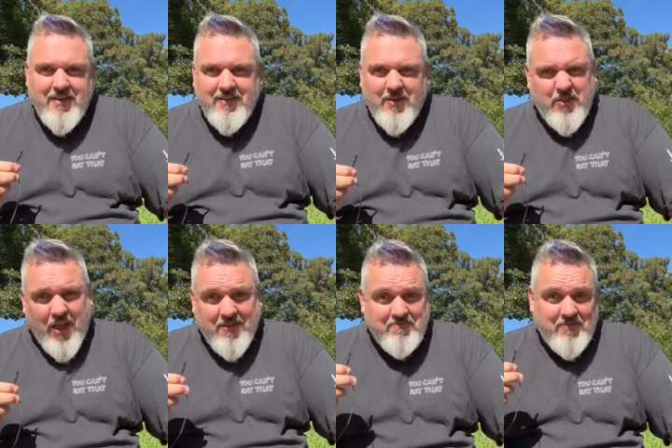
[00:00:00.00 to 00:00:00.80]
Not
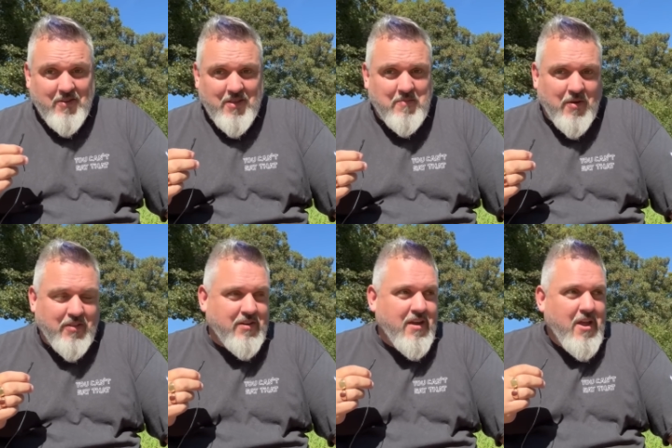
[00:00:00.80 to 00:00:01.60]
that I'm bothered.